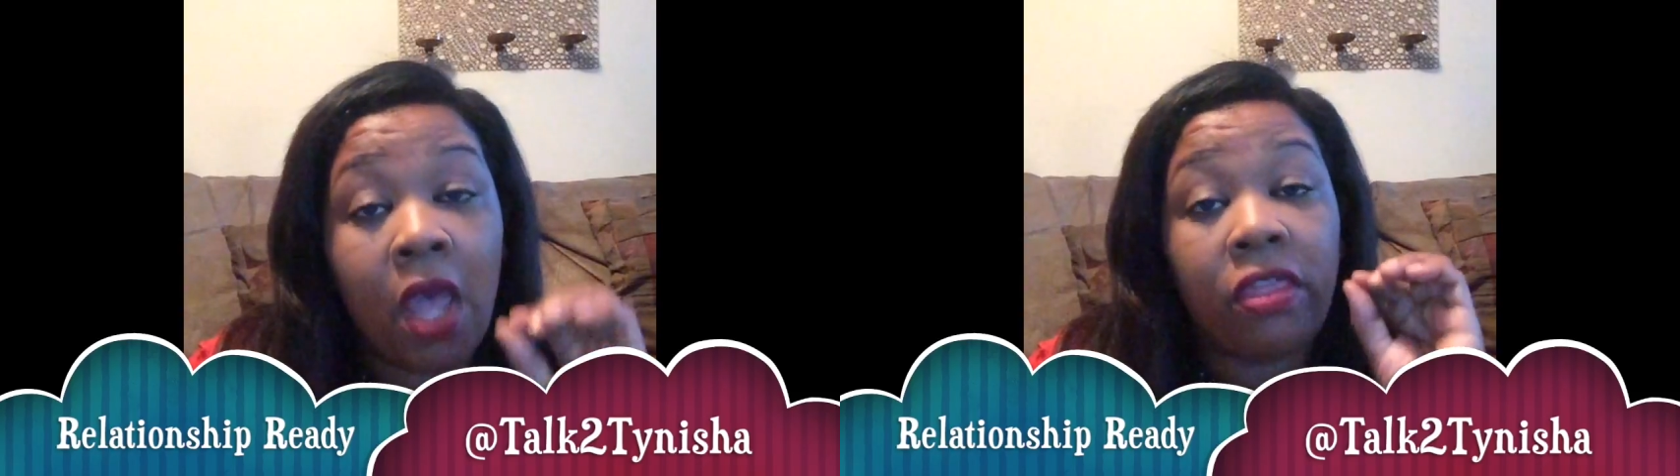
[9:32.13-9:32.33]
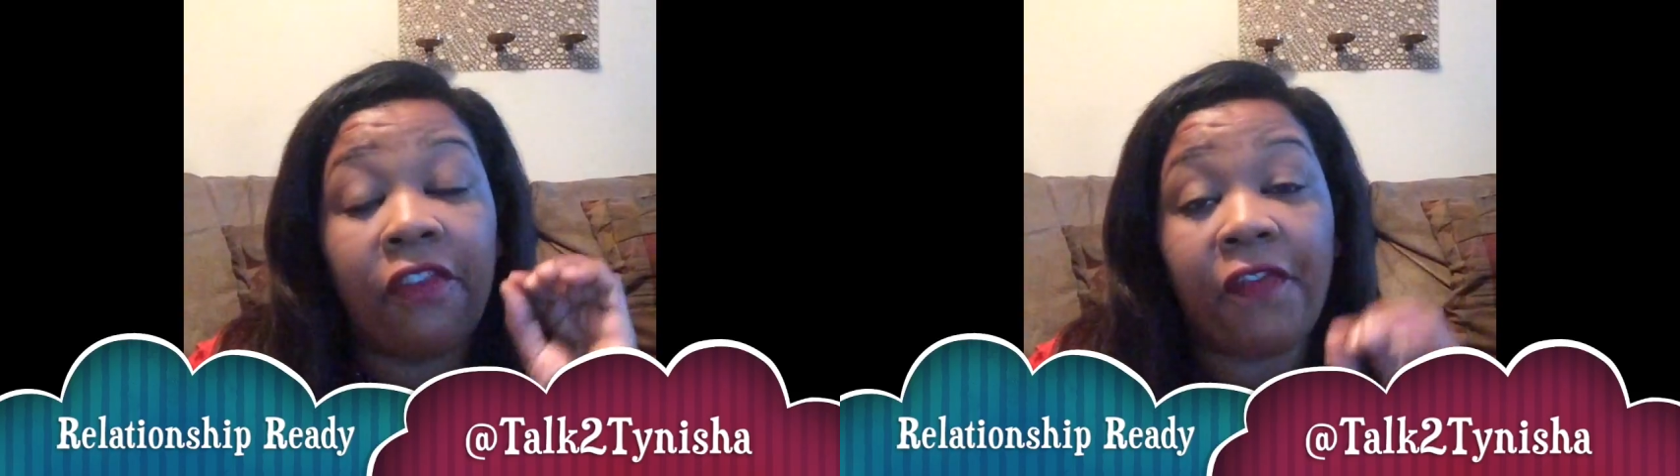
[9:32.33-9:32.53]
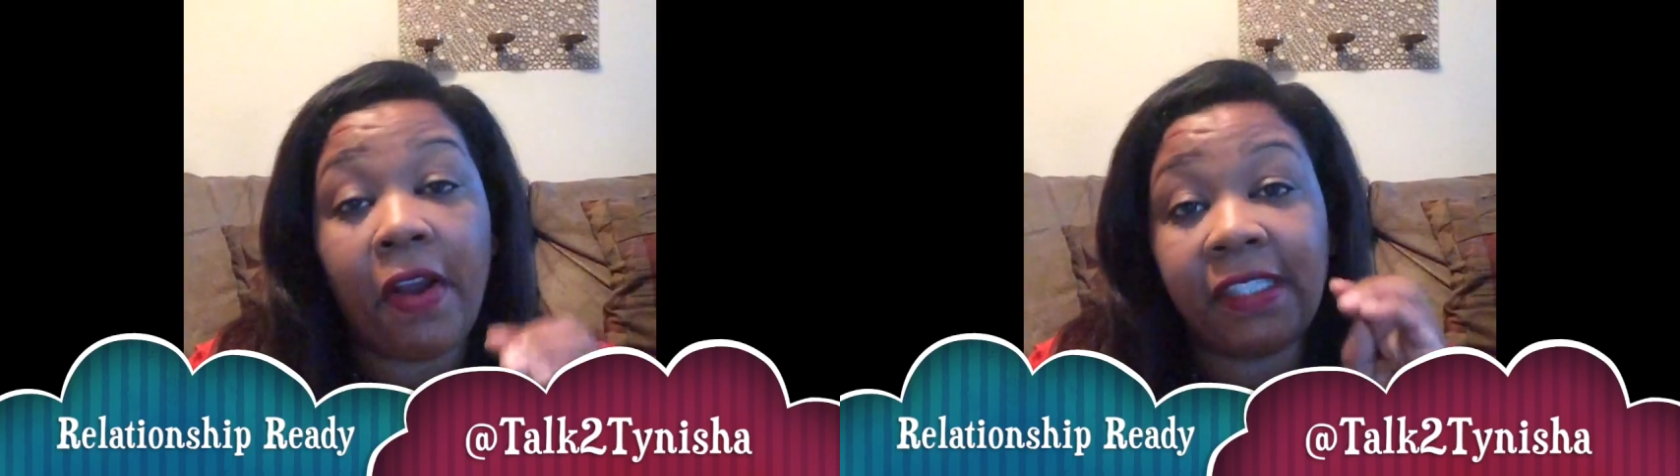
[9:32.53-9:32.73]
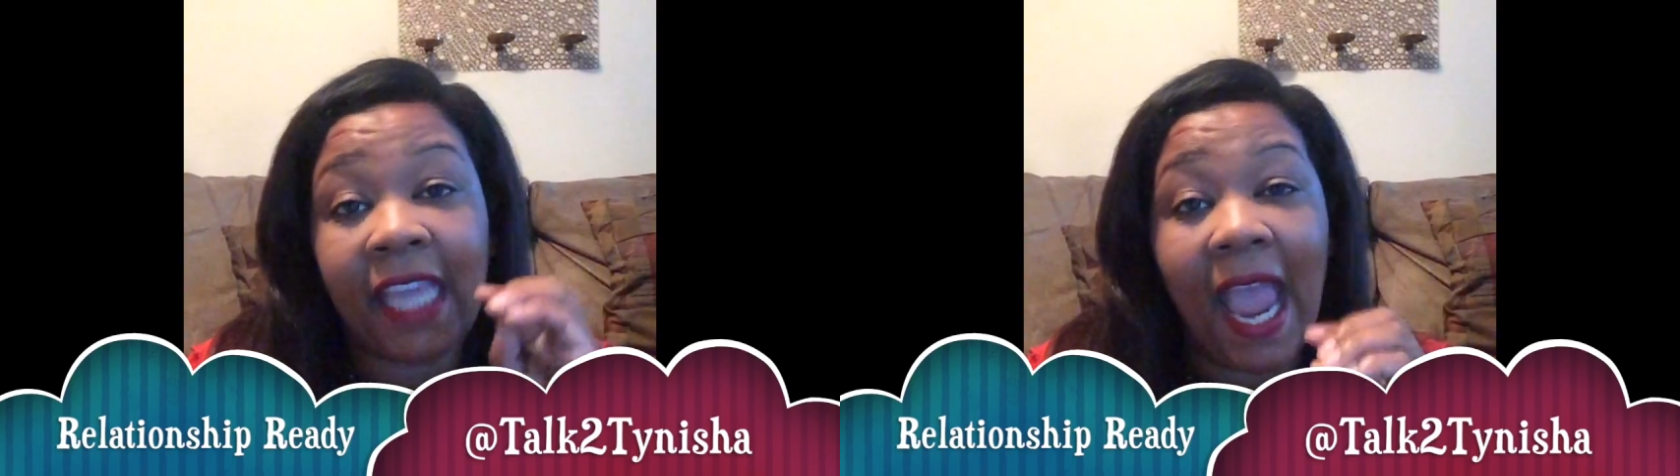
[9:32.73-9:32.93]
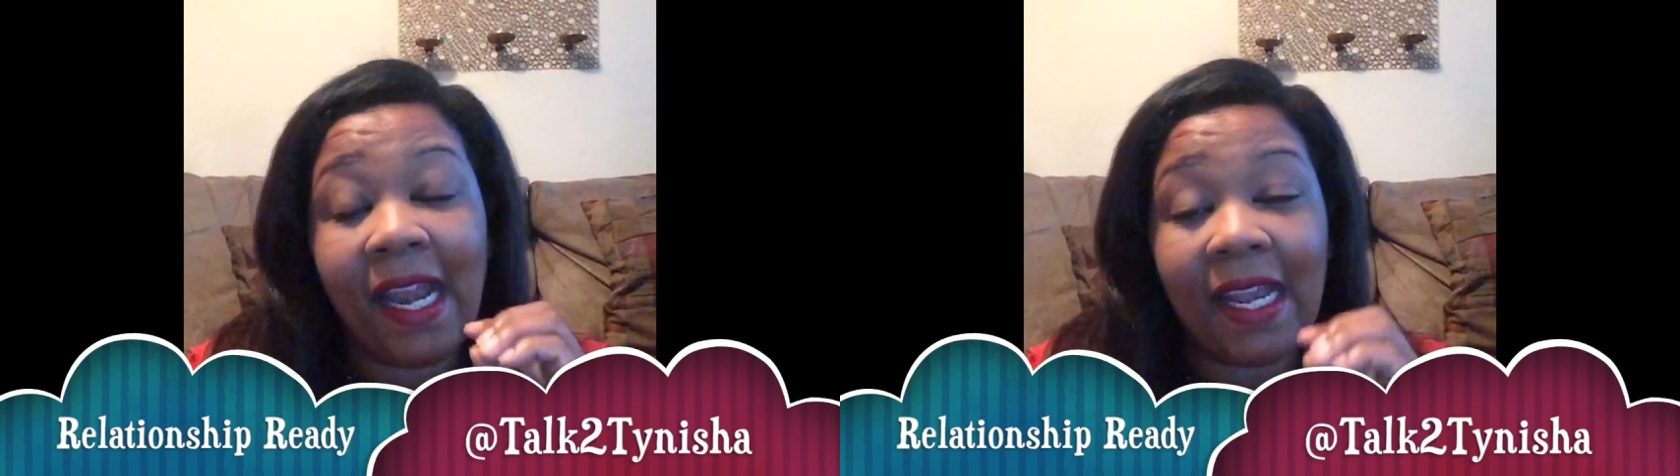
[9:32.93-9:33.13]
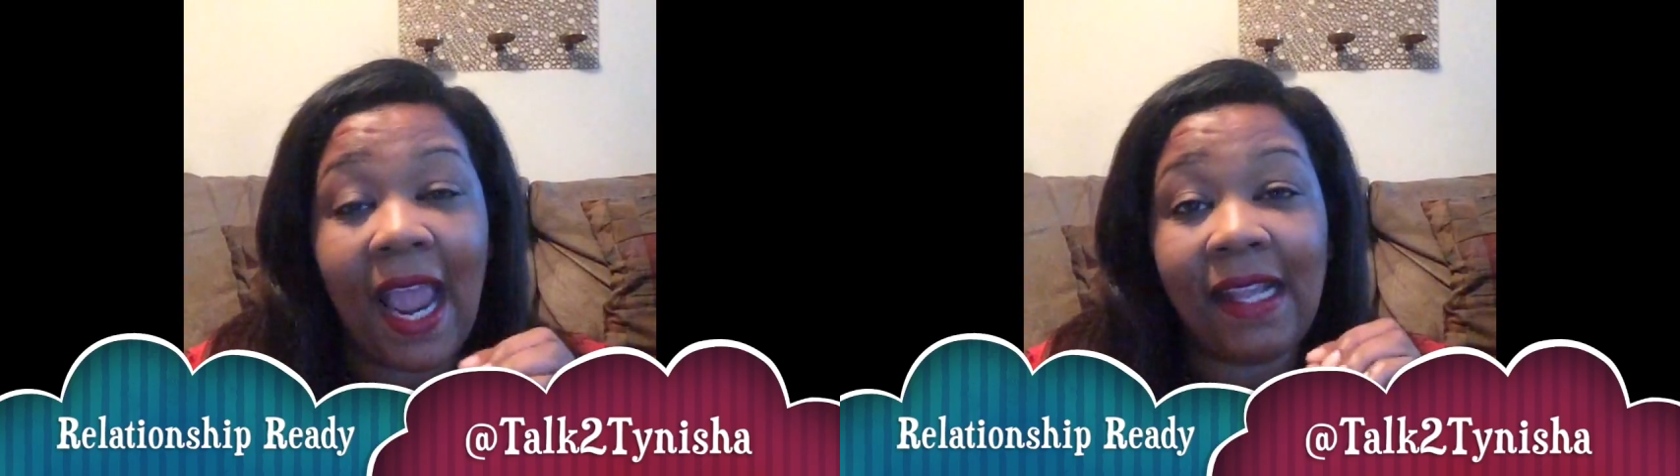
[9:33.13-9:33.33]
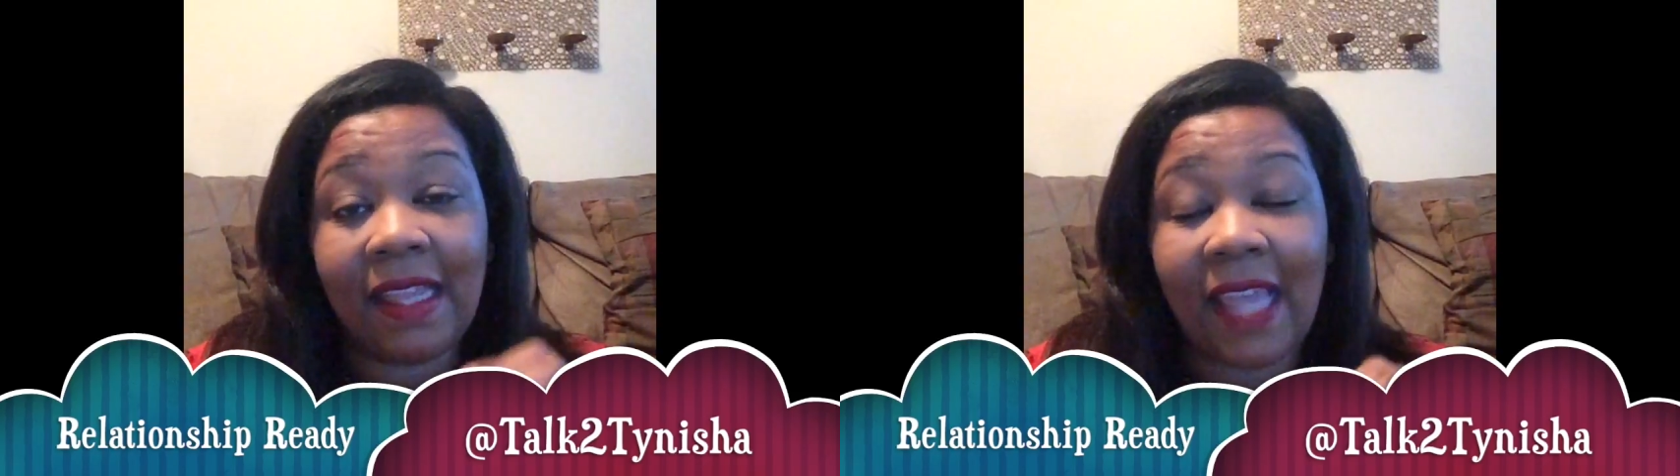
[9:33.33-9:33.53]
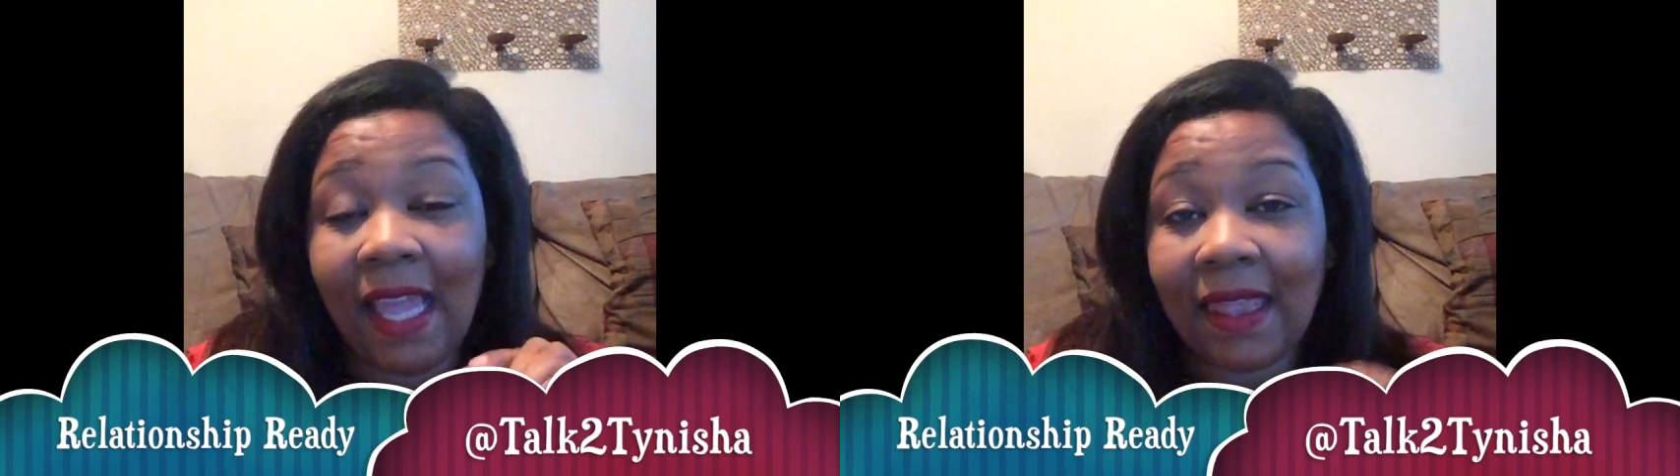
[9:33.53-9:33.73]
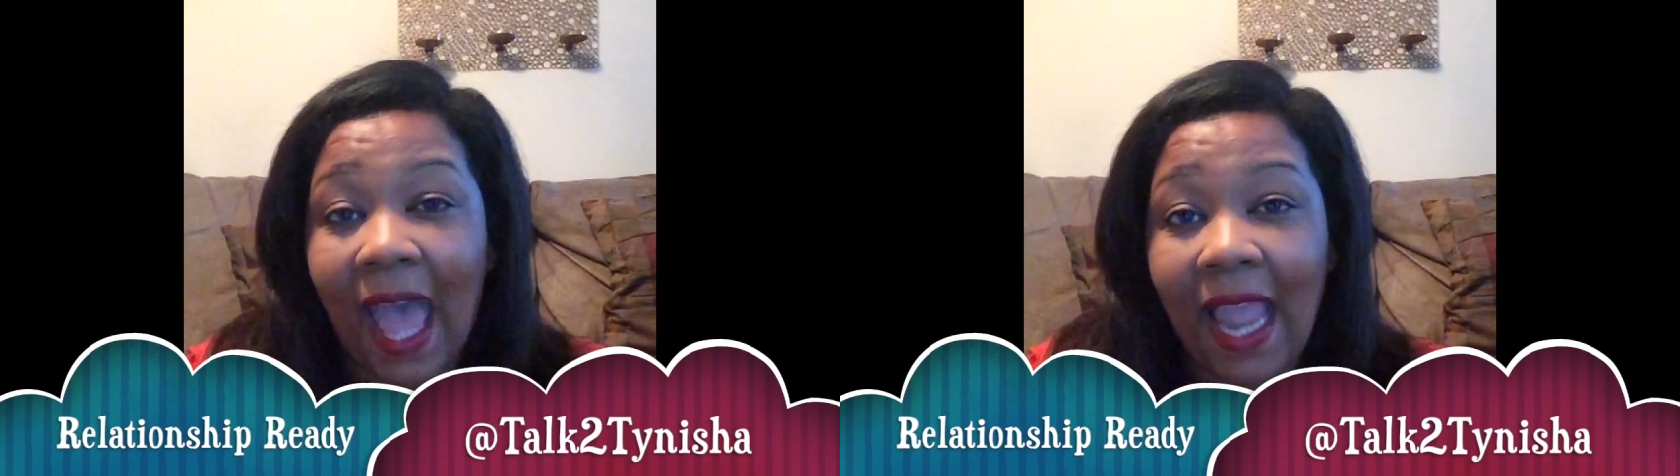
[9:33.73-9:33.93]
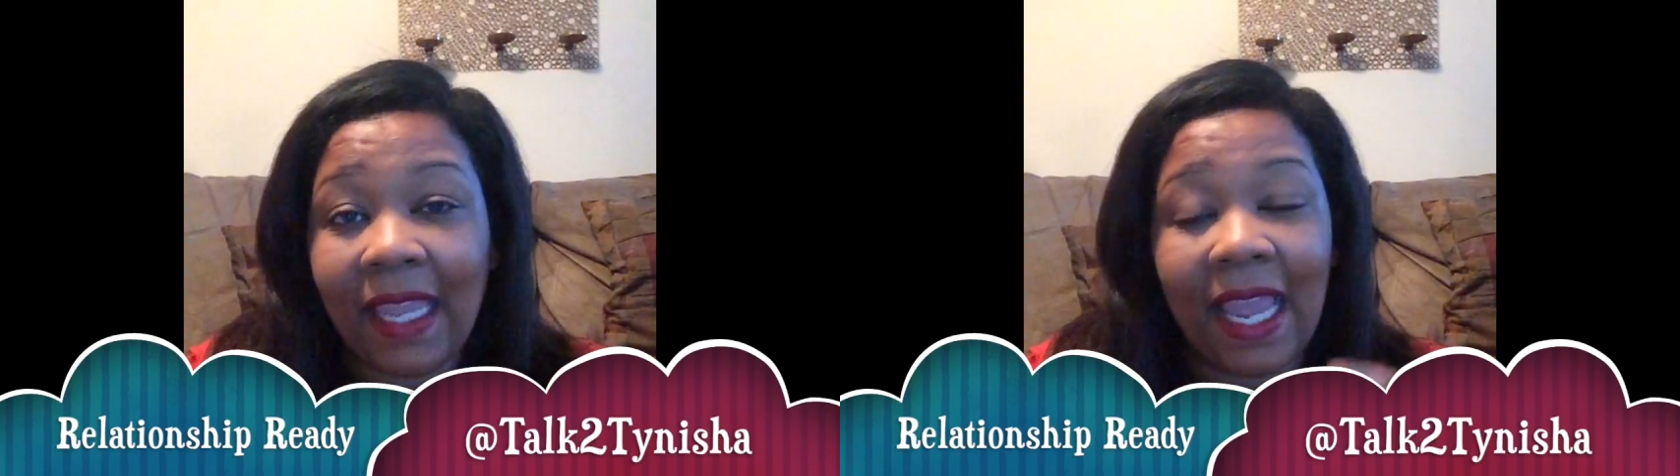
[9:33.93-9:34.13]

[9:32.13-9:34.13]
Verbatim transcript: the first candidate that they like